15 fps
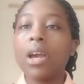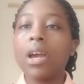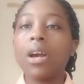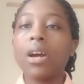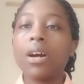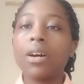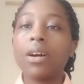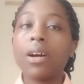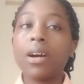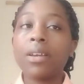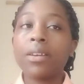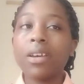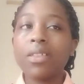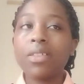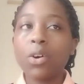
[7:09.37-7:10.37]

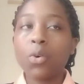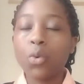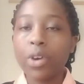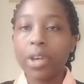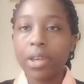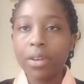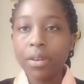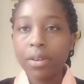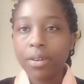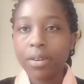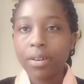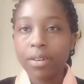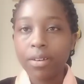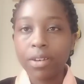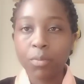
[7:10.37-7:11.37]
Another way
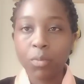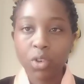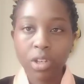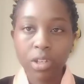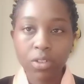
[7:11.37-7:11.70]
pneumonia